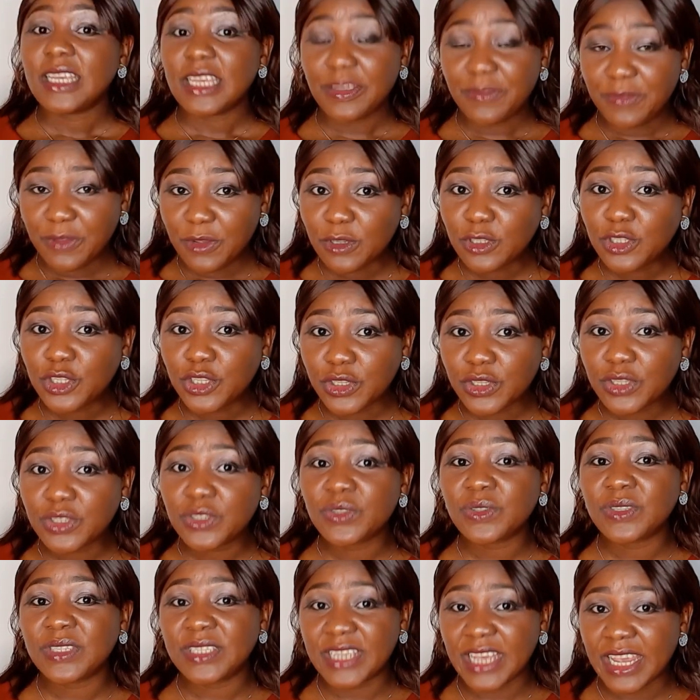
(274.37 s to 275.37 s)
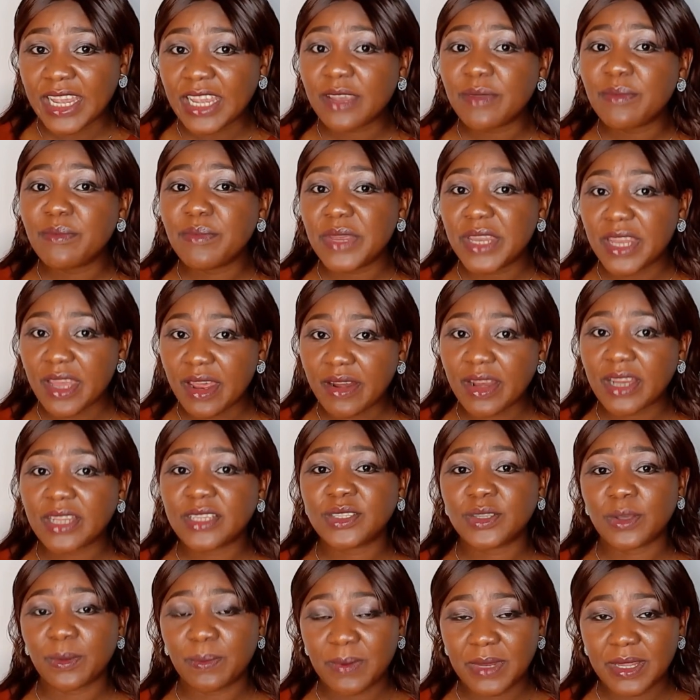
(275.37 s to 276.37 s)
If you choose to take mineral
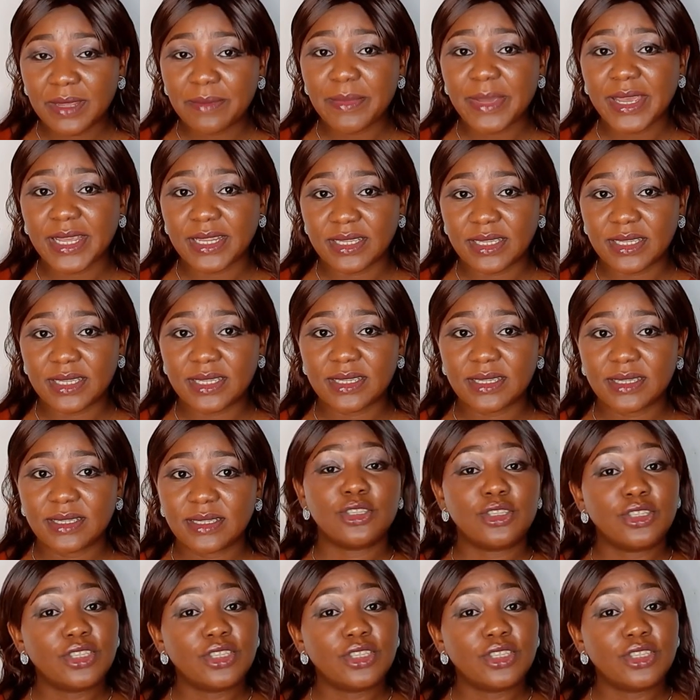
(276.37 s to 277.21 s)
supplements,